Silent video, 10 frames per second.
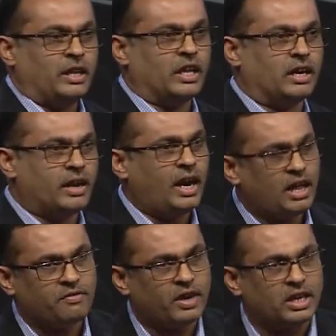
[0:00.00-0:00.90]
The great
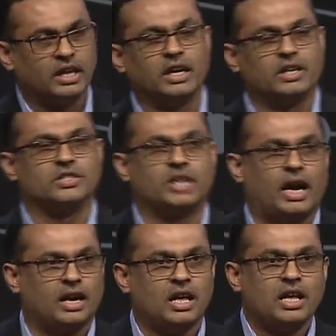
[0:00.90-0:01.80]
effect here is
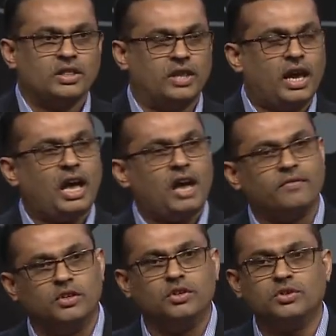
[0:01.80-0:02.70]
that they
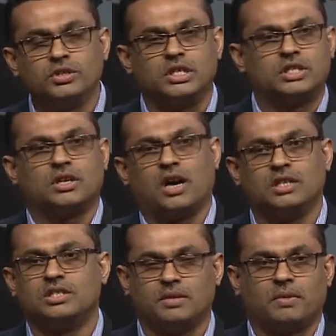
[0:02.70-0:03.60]
have used this
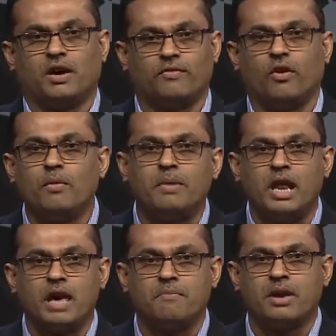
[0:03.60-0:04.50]
concept of
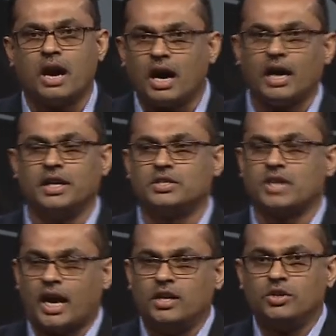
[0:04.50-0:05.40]
open
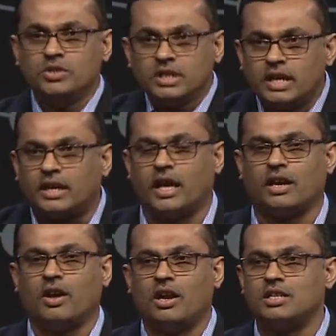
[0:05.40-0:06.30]
APIs, and using the
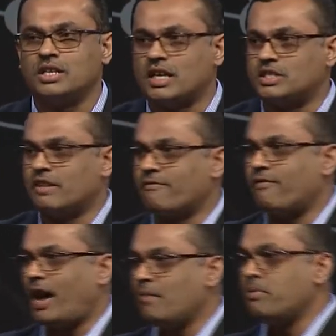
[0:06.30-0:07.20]
technology as the
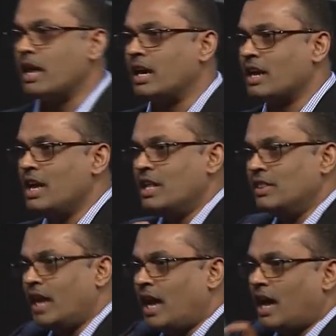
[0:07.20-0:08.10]
fabric,
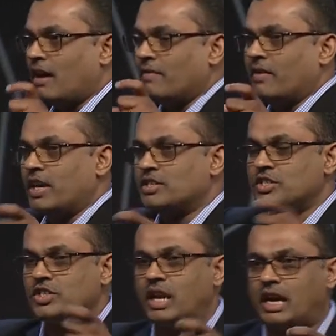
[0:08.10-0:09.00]
they have
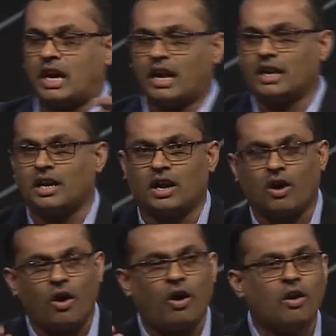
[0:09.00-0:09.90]
essentially connected
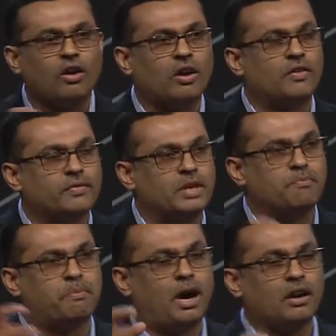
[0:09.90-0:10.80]
all of the
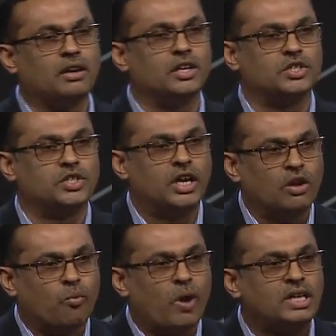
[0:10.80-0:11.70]
partners
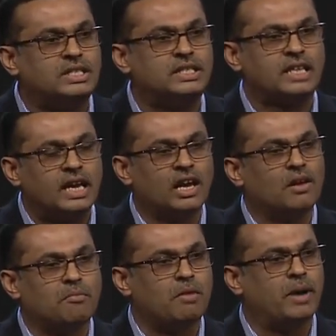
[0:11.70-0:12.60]
into one
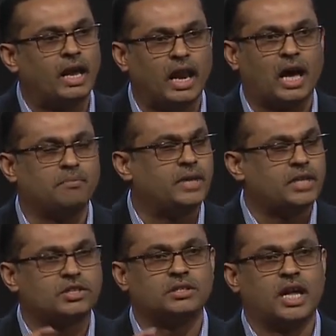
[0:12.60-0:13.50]
single mobile app.
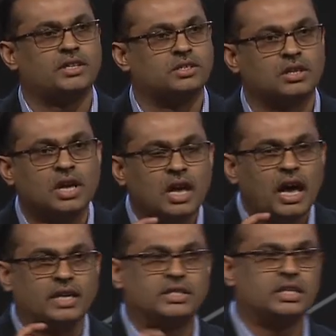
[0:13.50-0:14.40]
That's
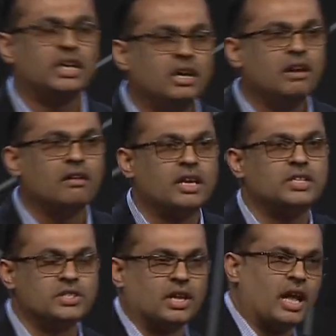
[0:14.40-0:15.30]
a single
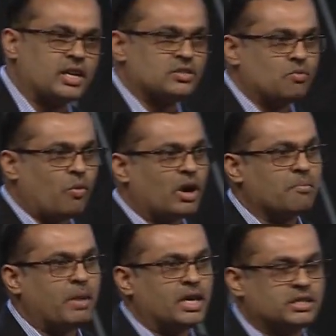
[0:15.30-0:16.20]
reason as to
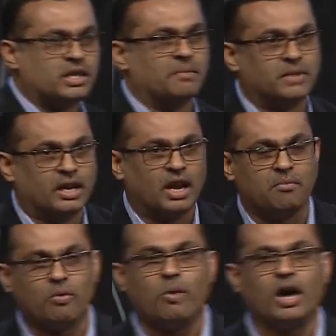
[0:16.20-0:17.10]
what makes them the
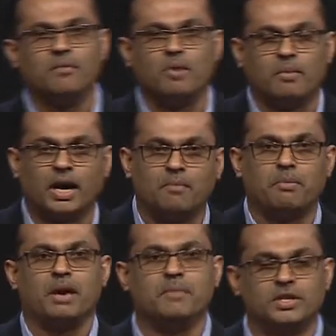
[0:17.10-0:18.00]
#1 mobile
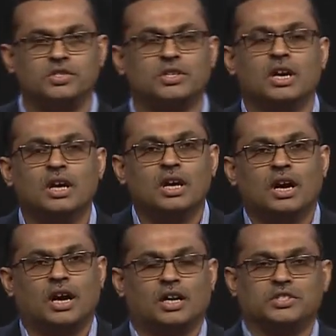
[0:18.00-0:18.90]
payments
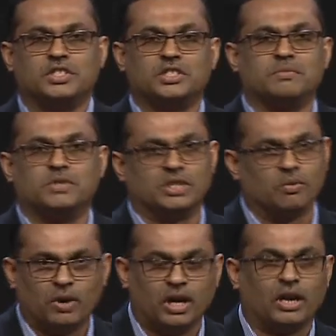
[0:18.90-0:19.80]
systems in
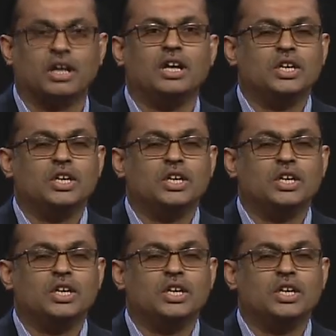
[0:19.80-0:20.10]
the world.